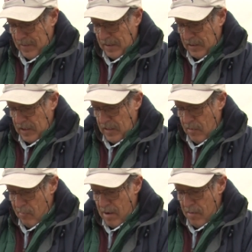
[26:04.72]
Let's get
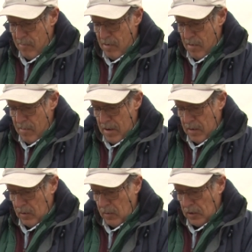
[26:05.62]
that wrap right around.
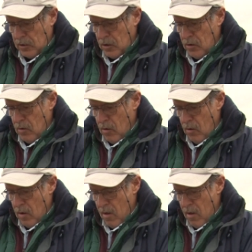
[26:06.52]
You don't want it too long.